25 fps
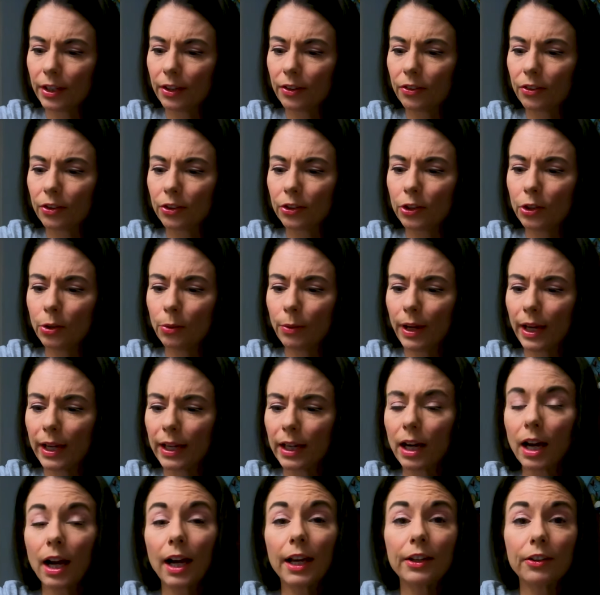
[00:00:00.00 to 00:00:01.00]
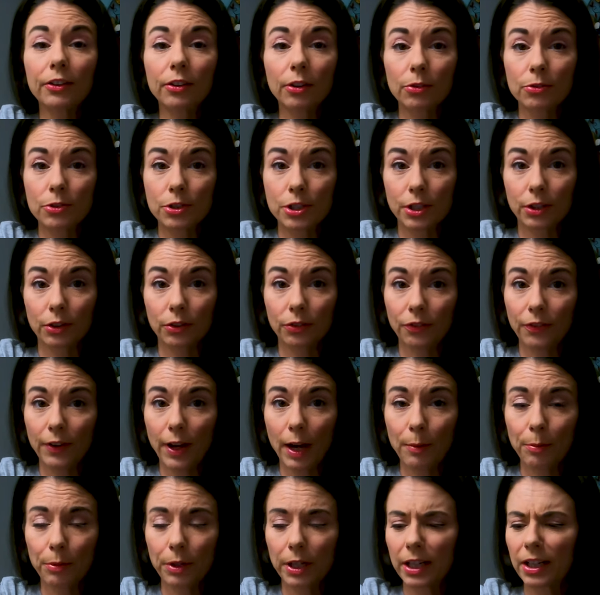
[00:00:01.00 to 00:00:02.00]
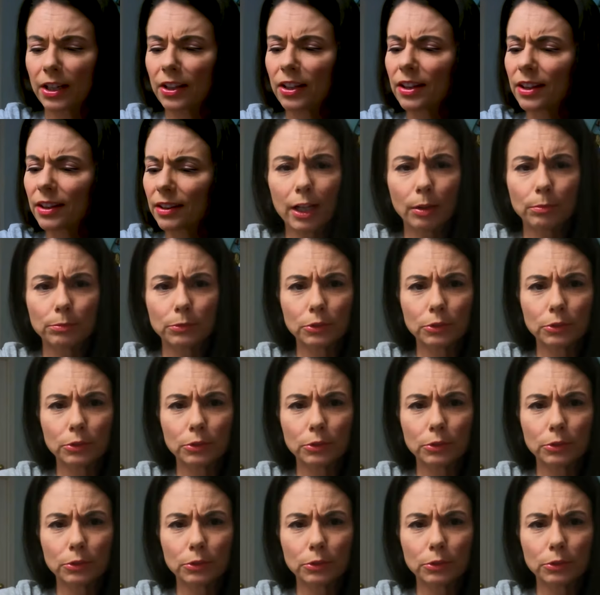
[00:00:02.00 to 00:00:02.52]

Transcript: is UA Isochill fabric, and